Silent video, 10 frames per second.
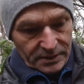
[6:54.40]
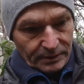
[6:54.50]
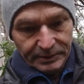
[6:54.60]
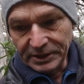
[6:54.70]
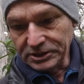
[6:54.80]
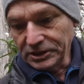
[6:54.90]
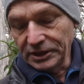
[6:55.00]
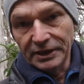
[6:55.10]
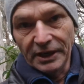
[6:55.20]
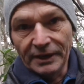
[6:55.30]
But we'll need to
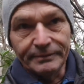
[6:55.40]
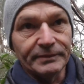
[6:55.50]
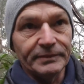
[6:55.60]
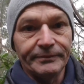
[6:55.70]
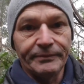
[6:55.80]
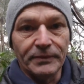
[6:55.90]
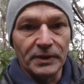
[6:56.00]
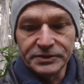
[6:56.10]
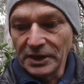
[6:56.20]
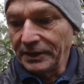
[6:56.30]
clean it out.
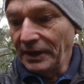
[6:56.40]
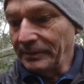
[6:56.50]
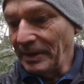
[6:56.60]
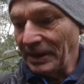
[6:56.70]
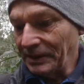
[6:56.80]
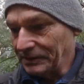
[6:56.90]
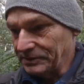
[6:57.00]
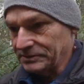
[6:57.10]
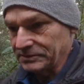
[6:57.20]
There's no doubt about it.